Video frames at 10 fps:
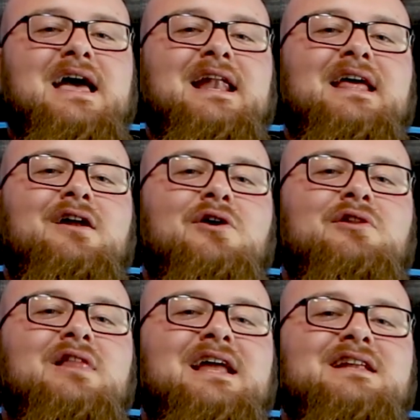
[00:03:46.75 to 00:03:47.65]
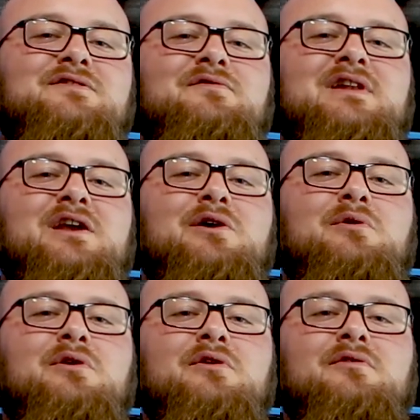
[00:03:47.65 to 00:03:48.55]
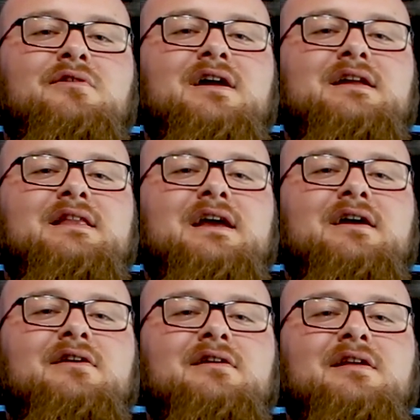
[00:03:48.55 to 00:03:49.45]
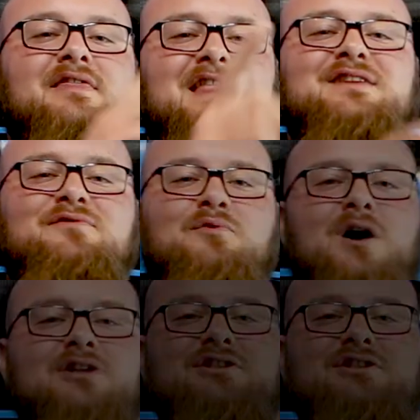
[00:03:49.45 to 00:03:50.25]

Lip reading: and then our latest video right there. Thanks for